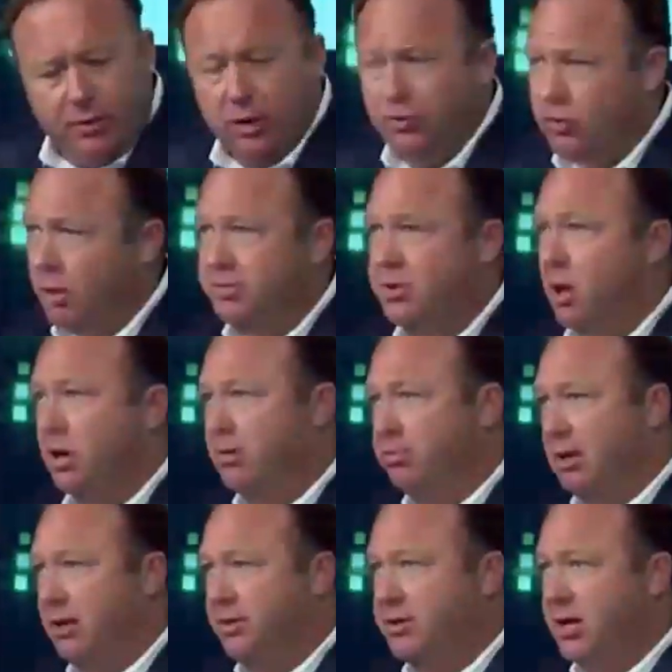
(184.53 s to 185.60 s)
Those groups all
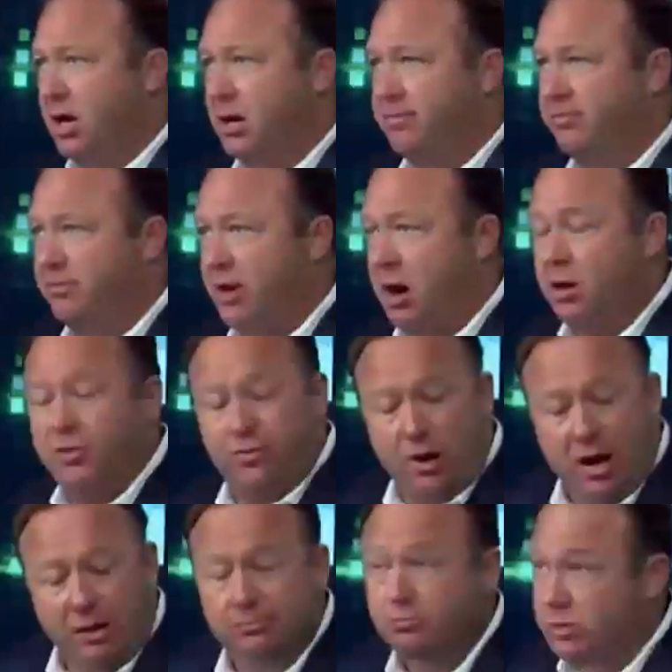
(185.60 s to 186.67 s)
completely scared of Donald
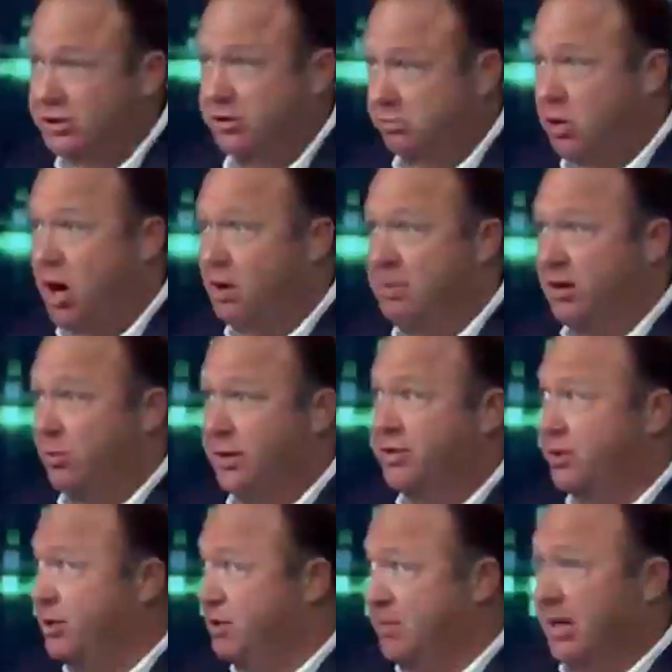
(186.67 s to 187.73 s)
Trump, which ought to be the
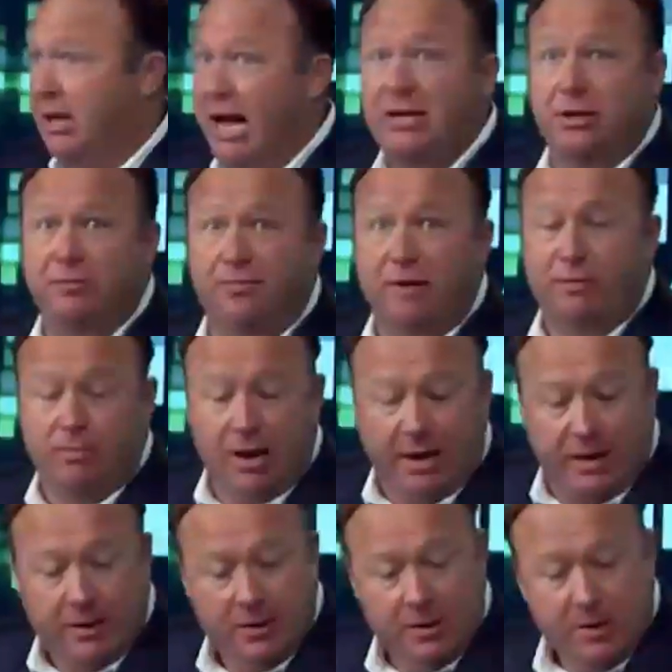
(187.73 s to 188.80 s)
reason he should be elected for
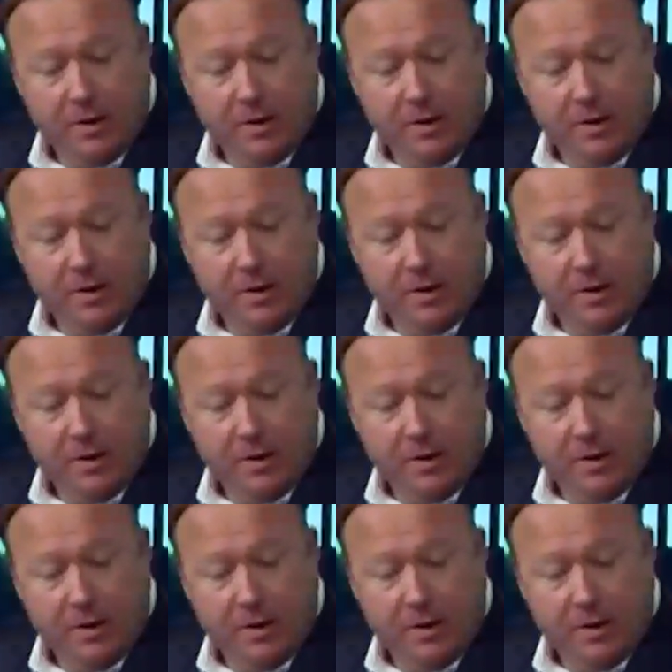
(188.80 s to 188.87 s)
everybody,